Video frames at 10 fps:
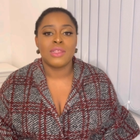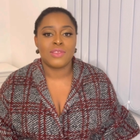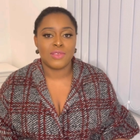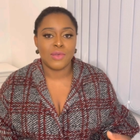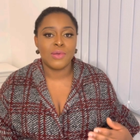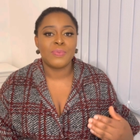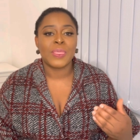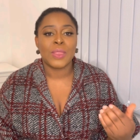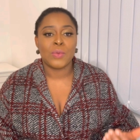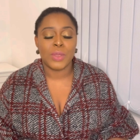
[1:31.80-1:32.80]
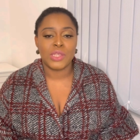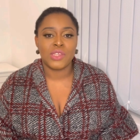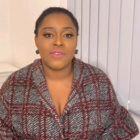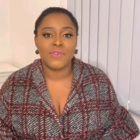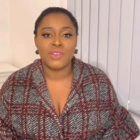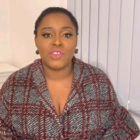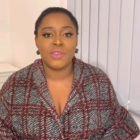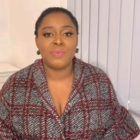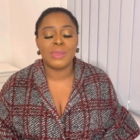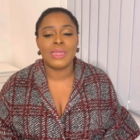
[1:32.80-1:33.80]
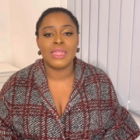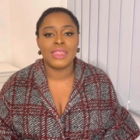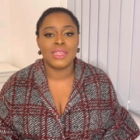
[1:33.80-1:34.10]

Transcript: So register for GP,